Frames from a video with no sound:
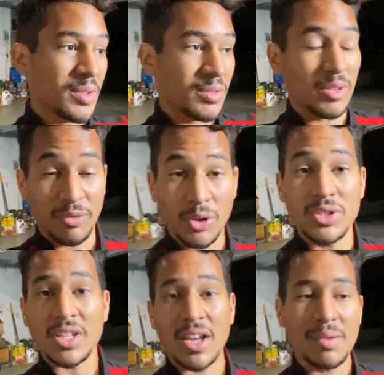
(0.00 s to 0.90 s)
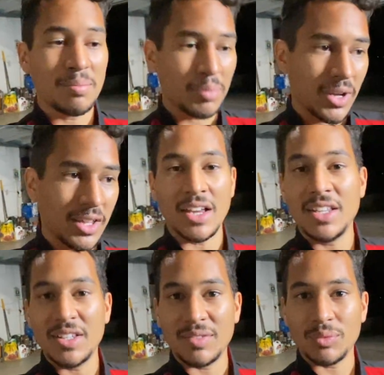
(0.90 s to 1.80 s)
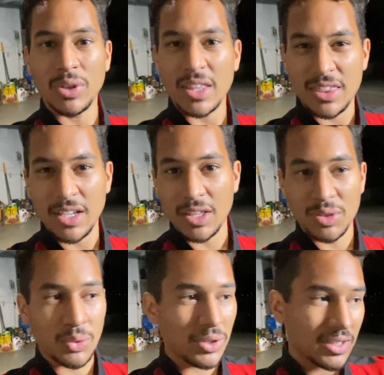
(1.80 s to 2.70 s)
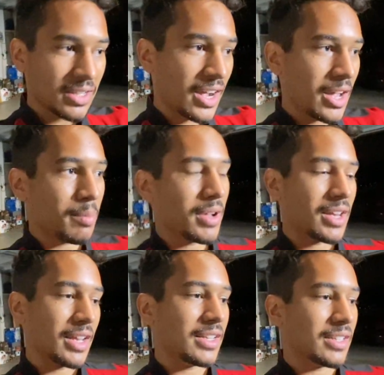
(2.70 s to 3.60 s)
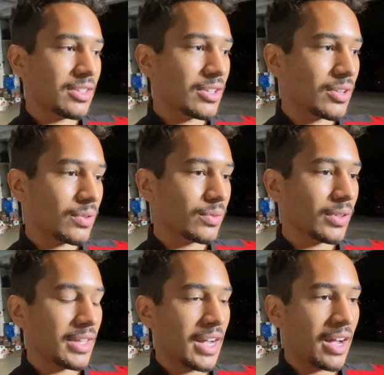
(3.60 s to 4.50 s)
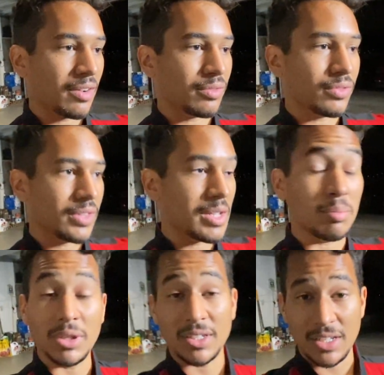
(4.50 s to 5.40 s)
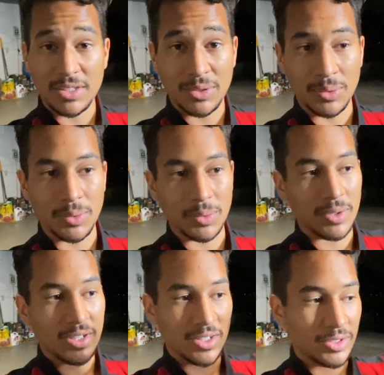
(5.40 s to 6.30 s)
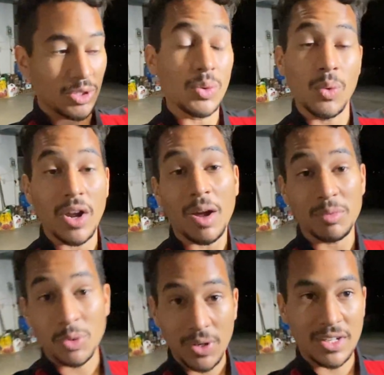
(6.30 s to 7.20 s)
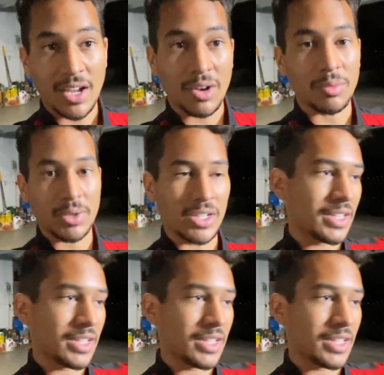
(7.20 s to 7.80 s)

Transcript: the first time, but I didn't really think it through at the time, and I didn't really have the ability to do what I'm doing now because I